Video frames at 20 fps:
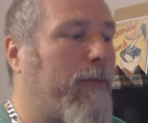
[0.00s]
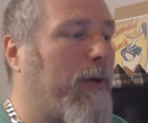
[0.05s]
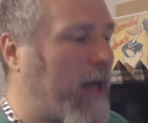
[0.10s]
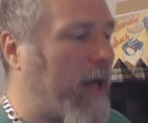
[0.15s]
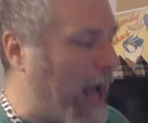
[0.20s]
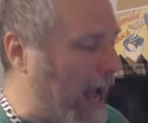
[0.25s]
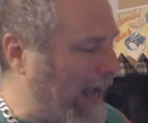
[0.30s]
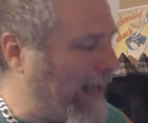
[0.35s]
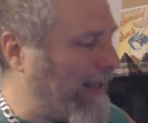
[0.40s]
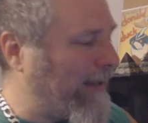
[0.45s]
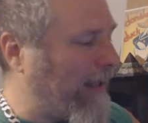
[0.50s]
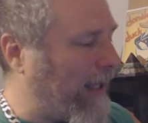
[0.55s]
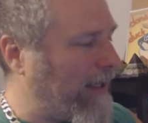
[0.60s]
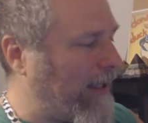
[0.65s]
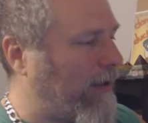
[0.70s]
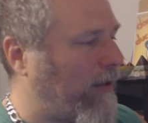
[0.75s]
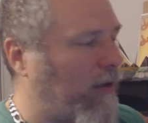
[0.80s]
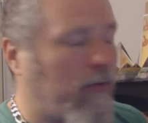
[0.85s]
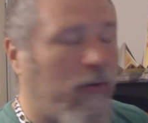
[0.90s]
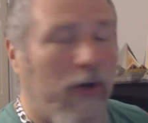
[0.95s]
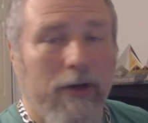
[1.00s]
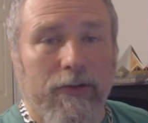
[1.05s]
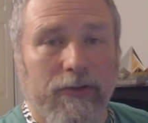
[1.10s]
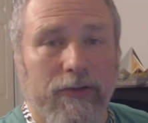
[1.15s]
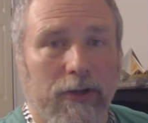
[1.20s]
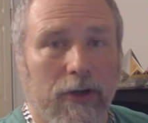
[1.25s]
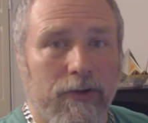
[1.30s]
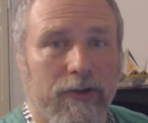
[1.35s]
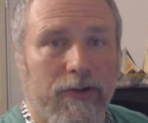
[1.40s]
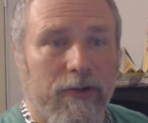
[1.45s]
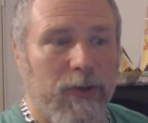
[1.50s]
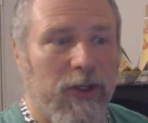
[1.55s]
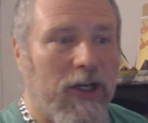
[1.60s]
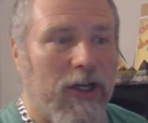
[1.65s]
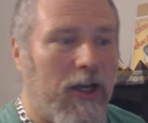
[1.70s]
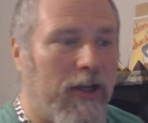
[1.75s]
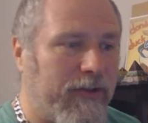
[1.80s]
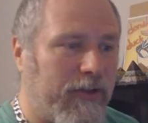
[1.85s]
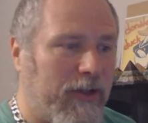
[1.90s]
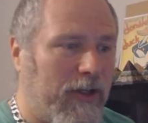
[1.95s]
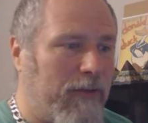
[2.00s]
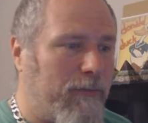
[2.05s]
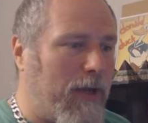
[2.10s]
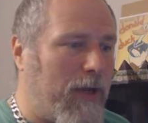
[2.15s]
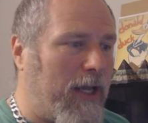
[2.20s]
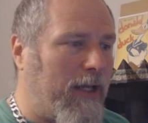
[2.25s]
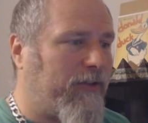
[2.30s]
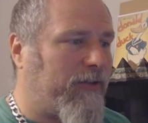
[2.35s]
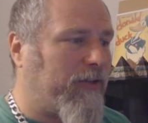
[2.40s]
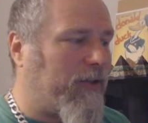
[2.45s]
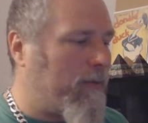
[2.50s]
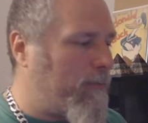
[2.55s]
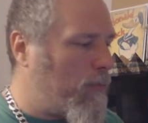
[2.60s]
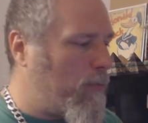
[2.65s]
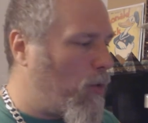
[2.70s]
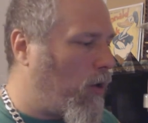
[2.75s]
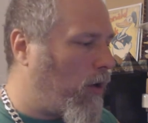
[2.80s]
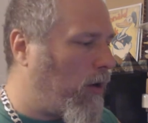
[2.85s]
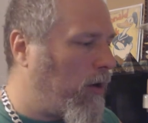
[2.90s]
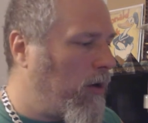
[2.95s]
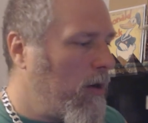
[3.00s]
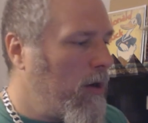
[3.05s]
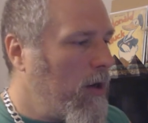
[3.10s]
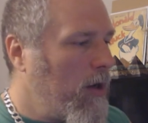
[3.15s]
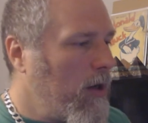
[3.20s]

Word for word: But I like the grader's notes because it makes them more,